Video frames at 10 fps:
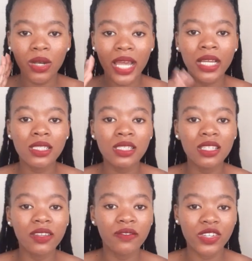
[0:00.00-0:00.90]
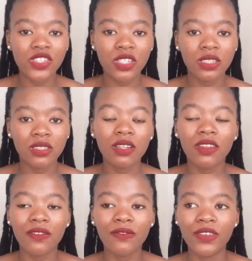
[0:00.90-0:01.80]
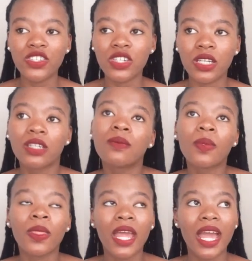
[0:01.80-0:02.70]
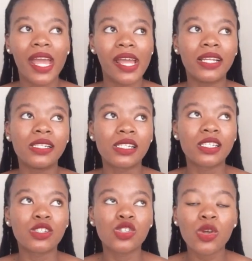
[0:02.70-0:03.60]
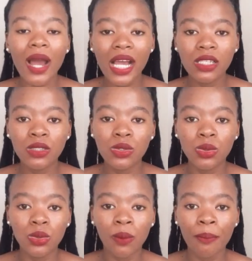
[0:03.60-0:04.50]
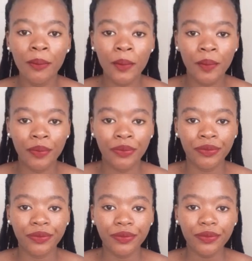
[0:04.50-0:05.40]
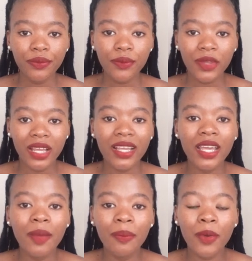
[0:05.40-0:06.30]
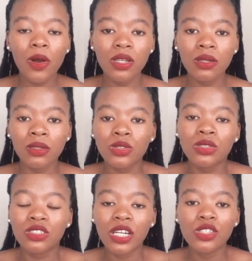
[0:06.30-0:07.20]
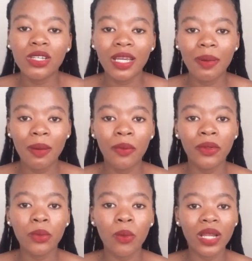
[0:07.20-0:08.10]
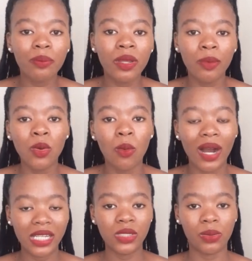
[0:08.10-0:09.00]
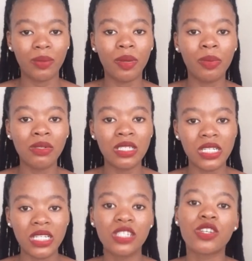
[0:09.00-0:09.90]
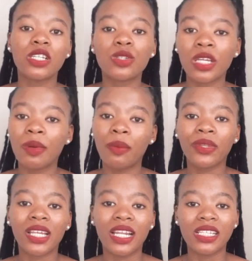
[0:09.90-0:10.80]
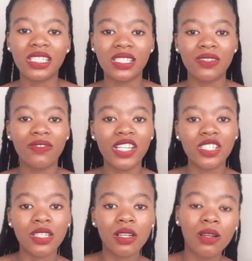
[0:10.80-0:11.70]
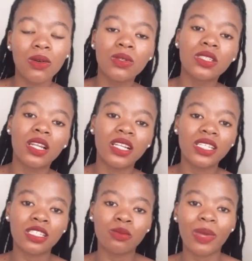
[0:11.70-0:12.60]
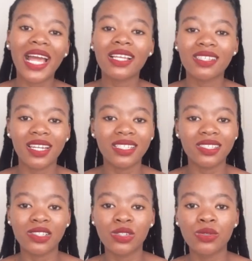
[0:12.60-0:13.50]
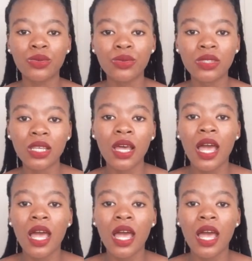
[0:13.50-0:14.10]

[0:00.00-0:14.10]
like see the vision, and try to keep up with what people want, what people need. Try to keep up with the latest fashion clothes, the latest bags, the latest shoes.